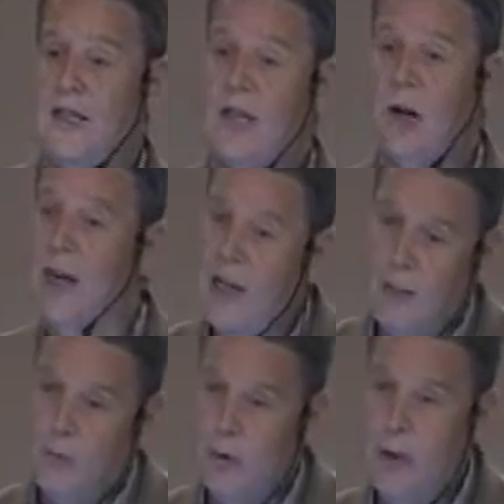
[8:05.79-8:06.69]
And so
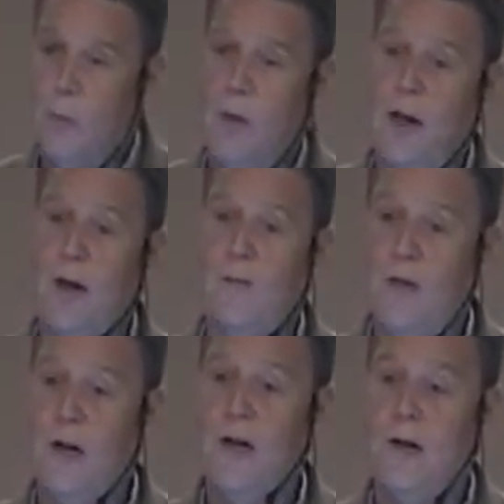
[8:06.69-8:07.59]
he didn't want them to be
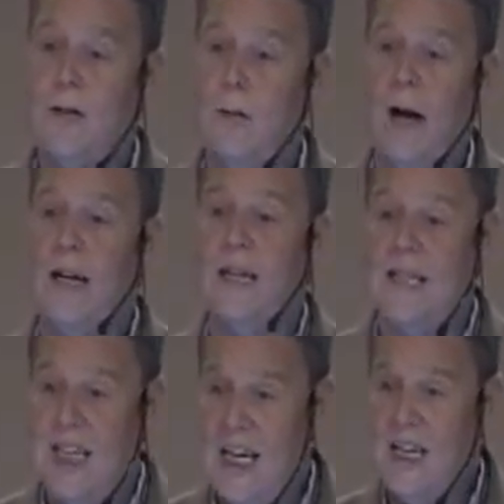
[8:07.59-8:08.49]
confused
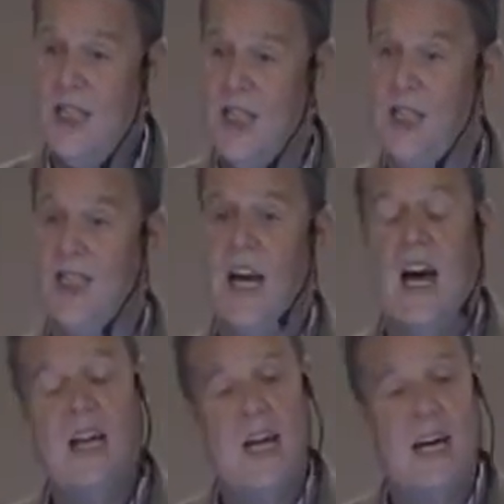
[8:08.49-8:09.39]
about his
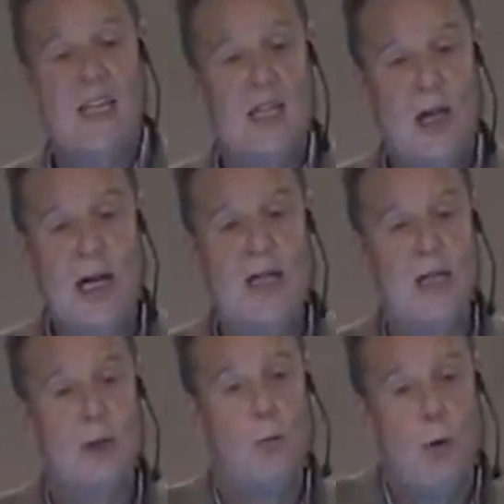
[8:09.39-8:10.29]
teachings that his
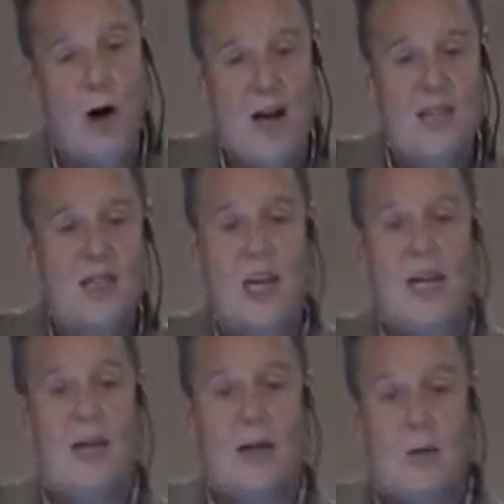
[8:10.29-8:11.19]
teachings were not
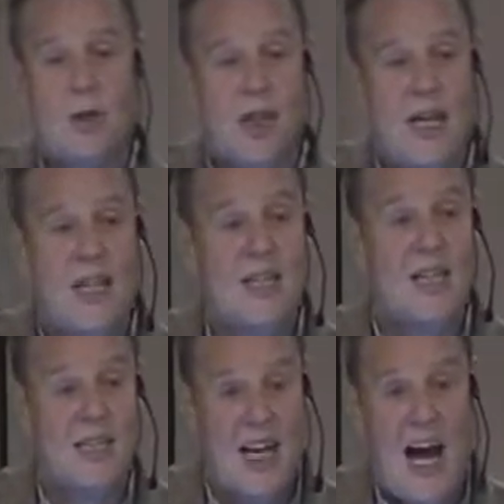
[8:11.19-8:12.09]
setting those
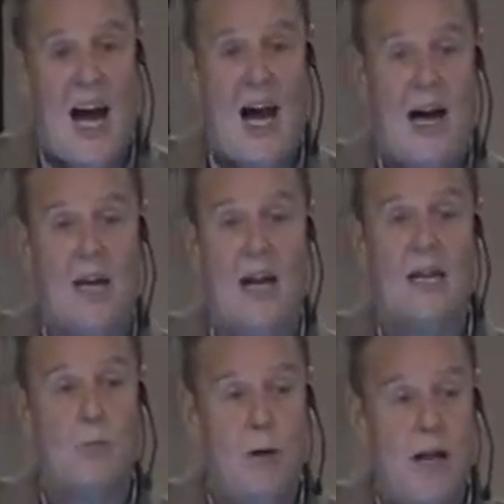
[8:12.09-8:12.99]
things
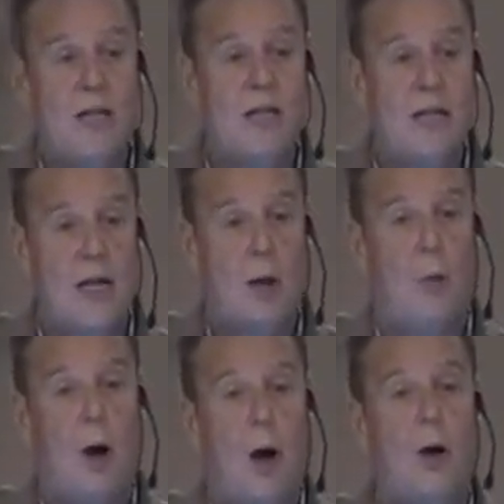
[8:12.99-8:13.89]
aside as much as
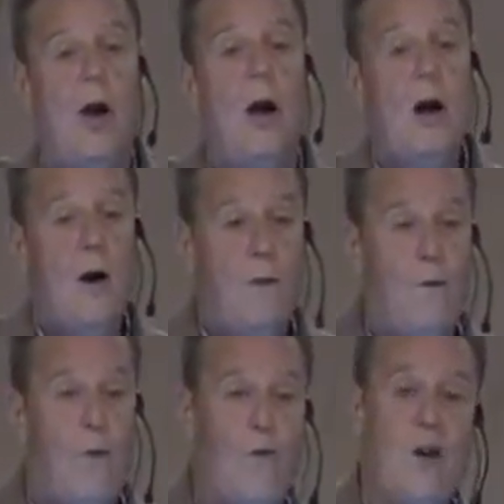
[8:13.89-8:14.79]
they were
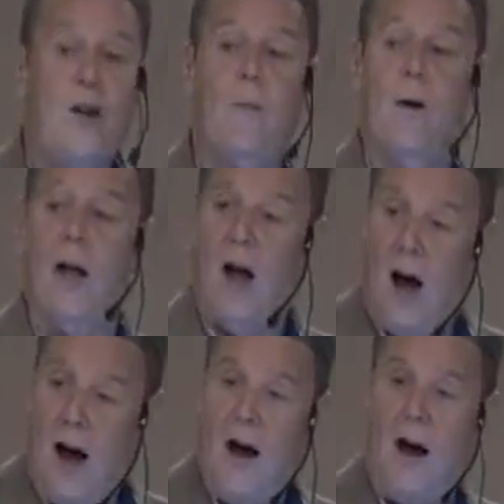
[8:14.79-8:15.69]
a
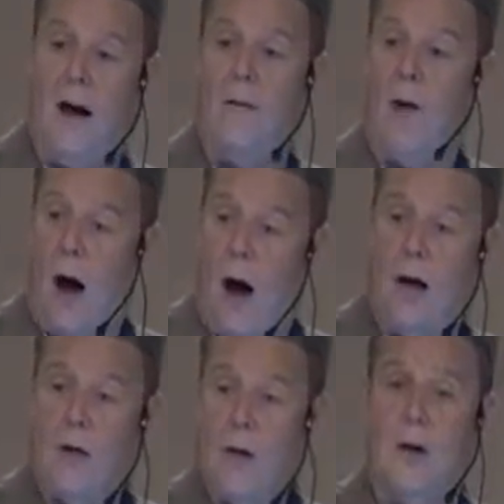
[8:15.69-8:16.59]
fulfillment of
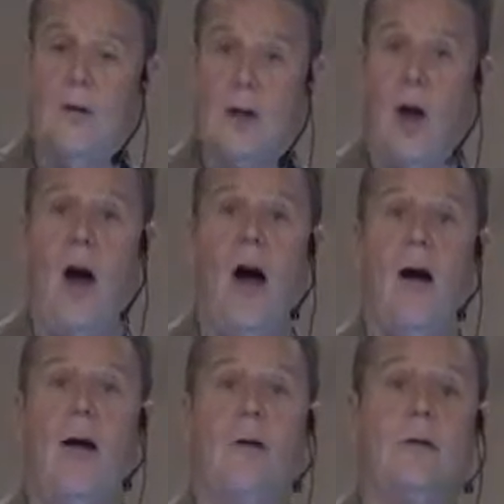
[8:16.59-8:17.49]
all those
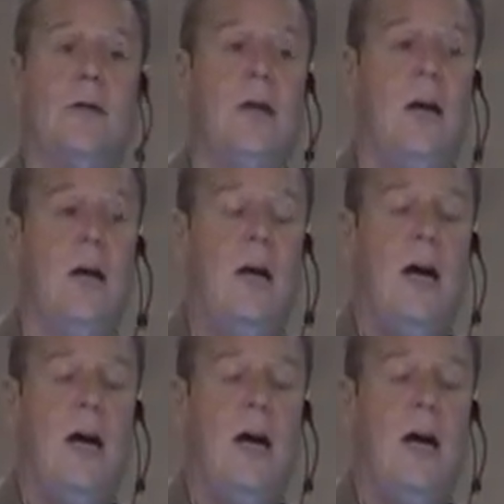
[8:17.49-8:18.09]
laws